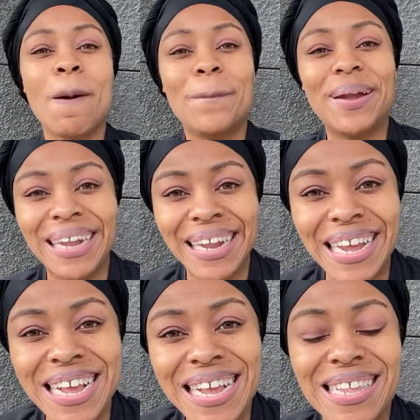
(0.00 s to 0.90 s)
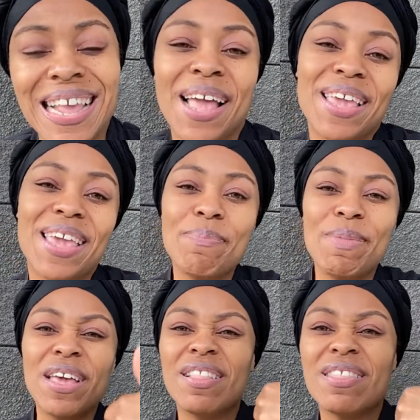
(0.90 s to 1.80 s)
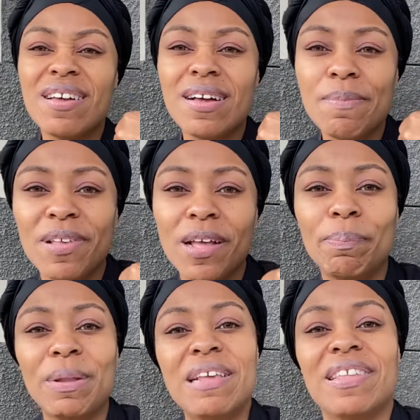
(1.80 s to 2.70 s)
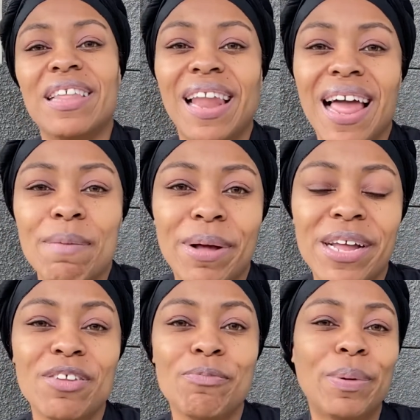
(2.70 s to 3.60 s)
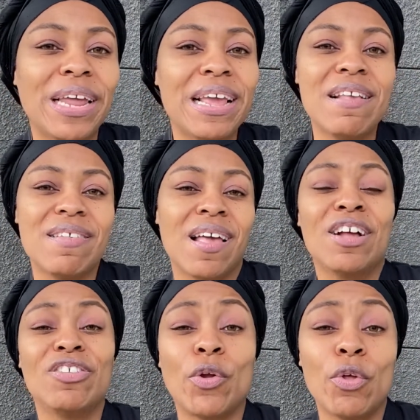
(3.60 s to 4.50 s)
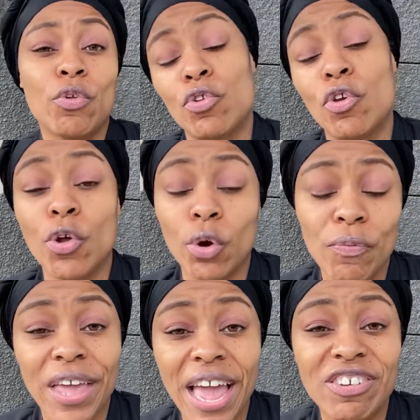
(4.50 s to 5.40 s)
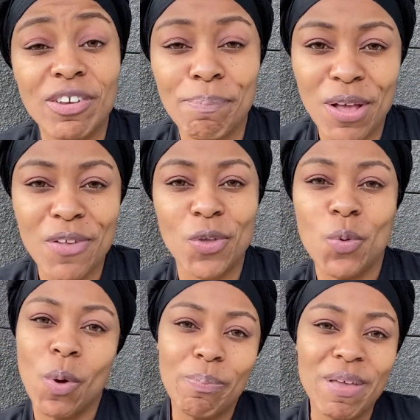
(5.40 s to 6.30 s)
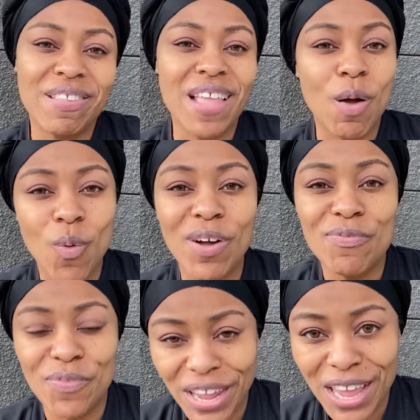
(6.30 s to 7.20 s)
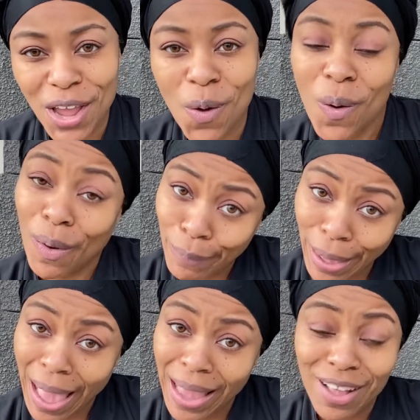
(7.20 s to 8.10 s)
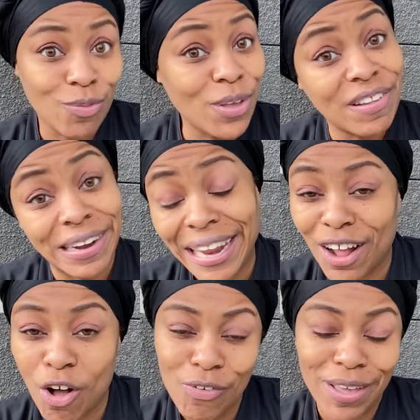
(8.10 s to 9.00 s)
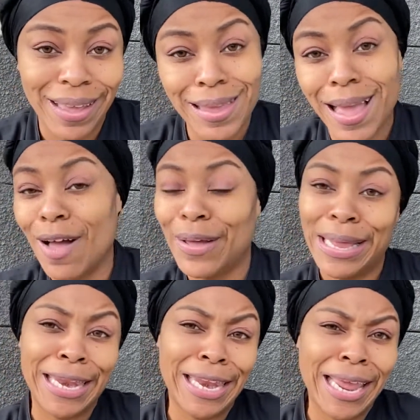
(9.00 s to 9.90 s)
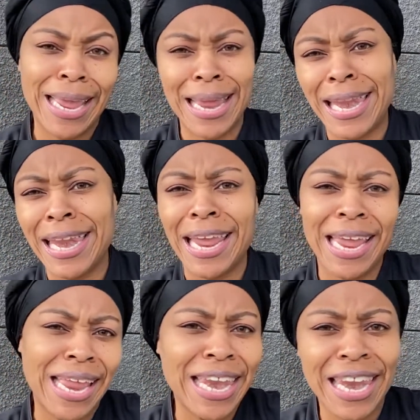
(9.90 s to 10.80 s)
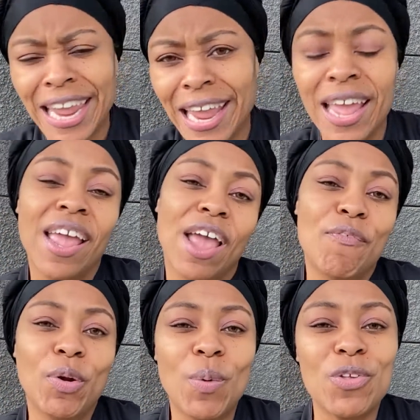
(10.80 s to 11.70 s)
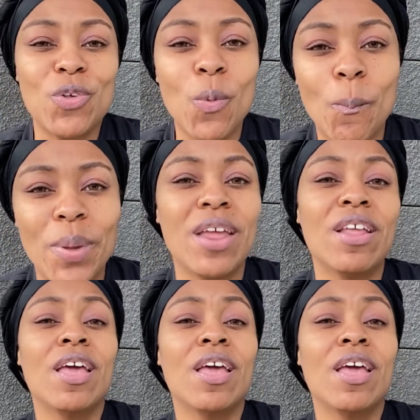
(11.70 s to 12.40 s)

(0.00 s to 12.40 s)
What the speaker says: Please give me a thumbs up. Please hit the like button. Please turn your notification bell so you won't miss not one video, okay? Because it's lit over here, y'all. It's lit. And for the ones who've been